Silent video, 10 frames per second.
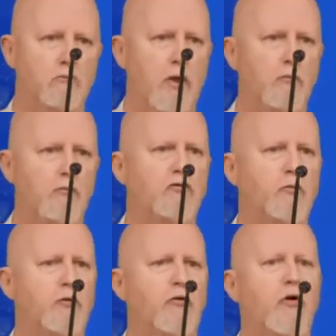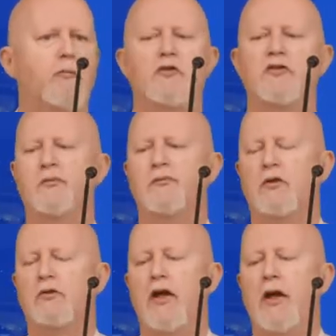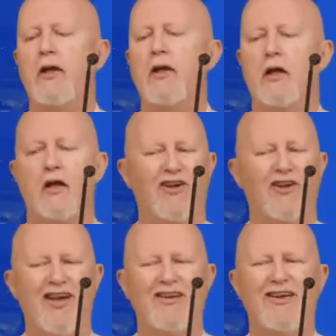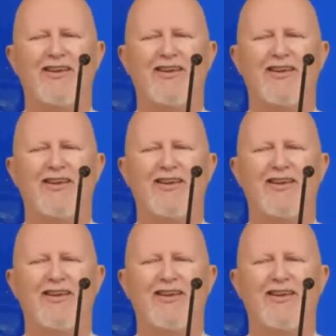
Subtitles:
improves performance. Okay, again,